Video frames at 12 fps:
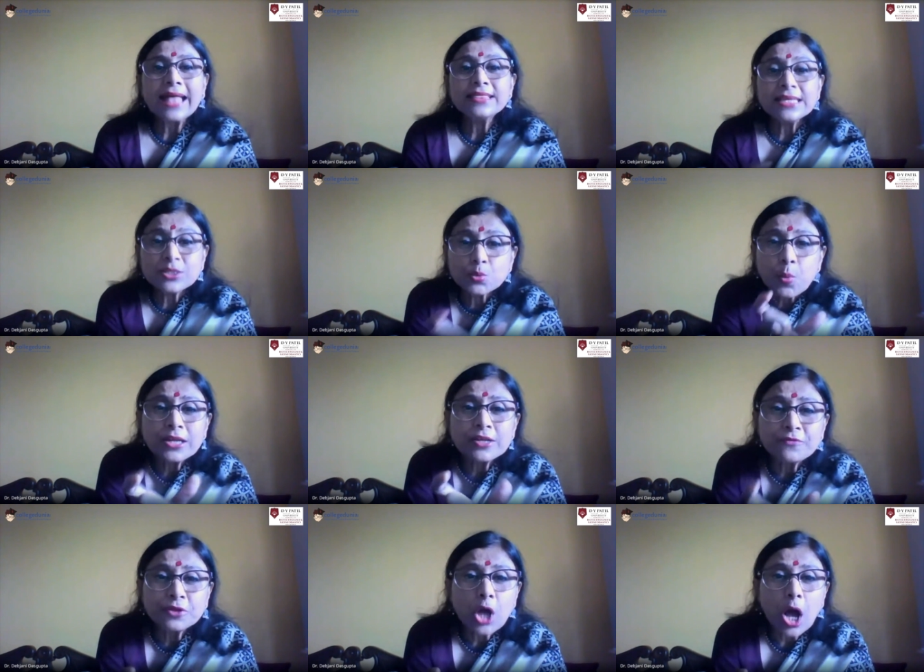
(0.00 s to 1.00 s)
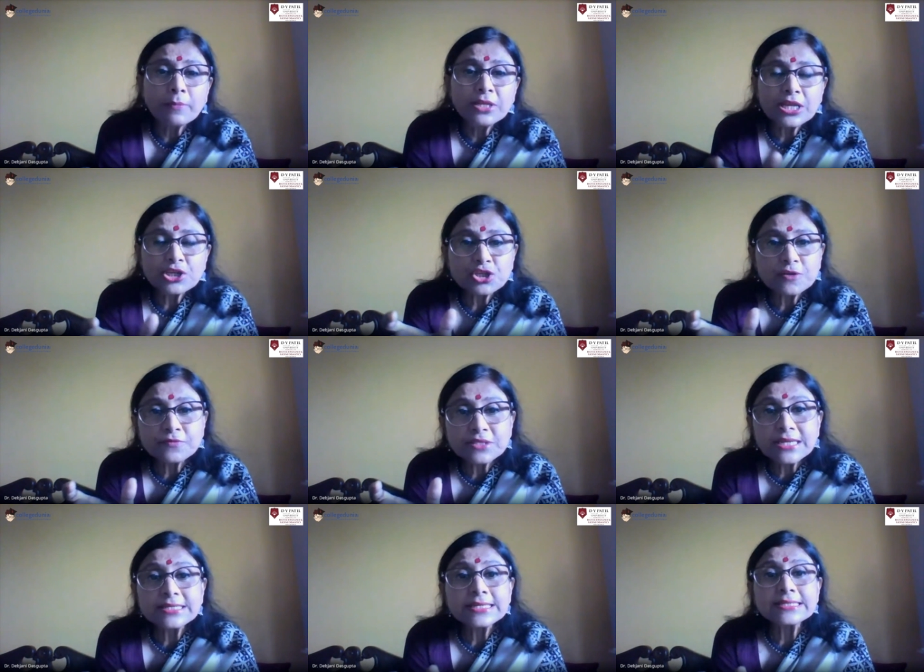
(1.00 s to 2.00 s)
And this wonderful combination
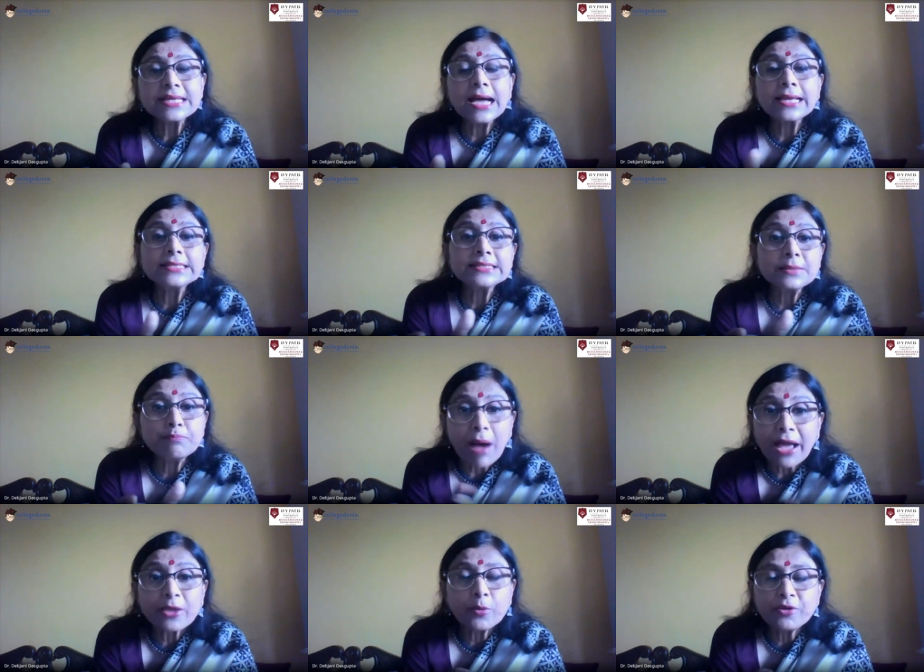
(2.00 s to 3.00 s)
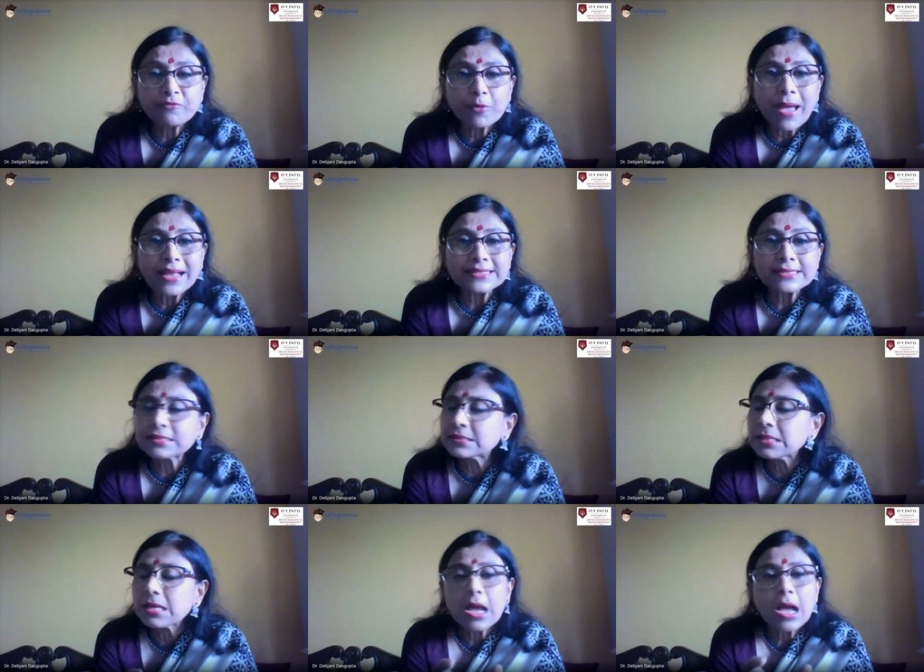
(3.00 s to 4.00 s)
of data science and
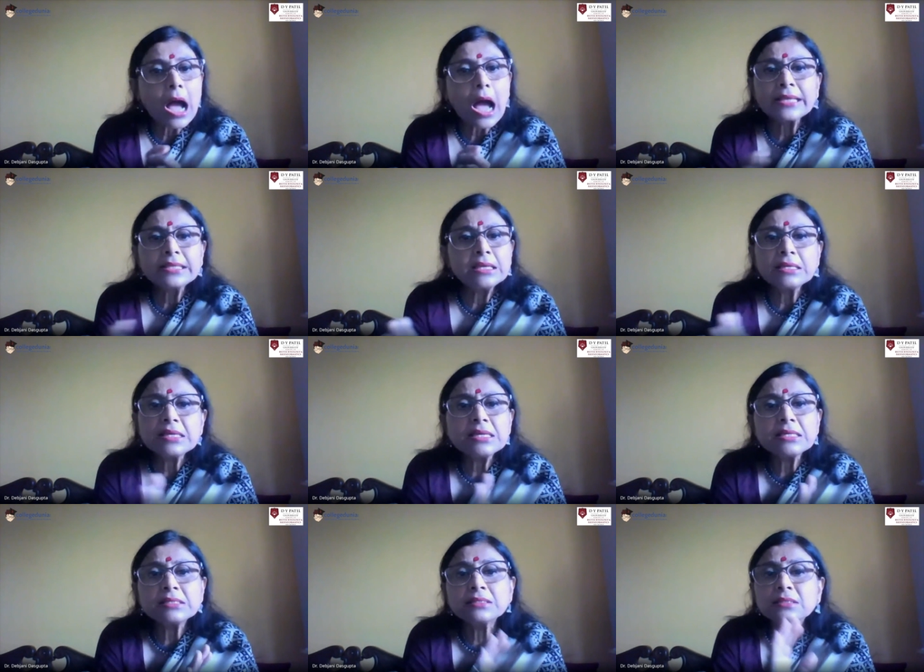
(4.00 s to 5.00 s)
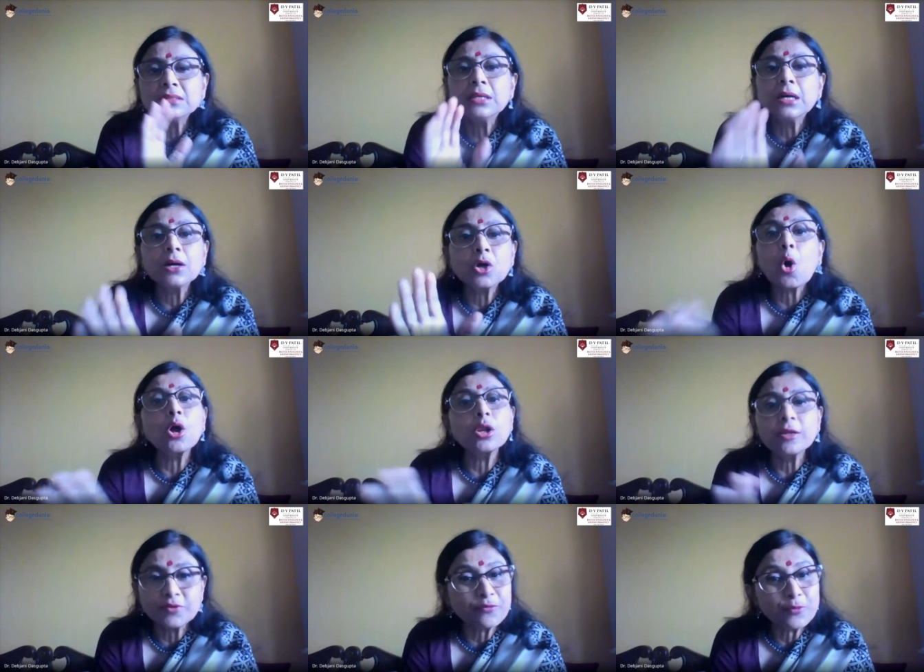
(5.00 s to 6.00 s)
bioinformatics, I think, is the
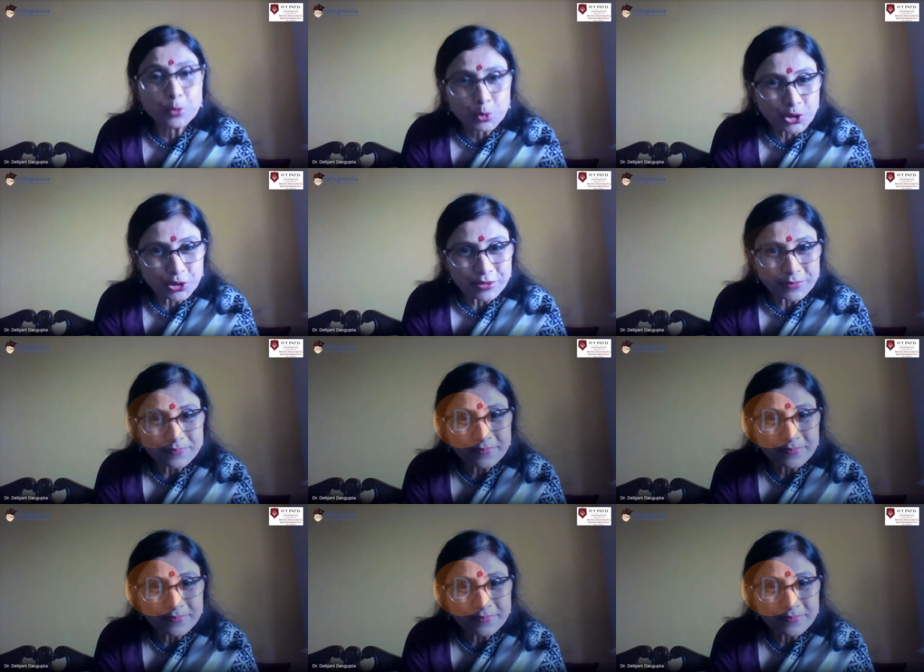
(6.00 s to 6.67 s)
call of the future.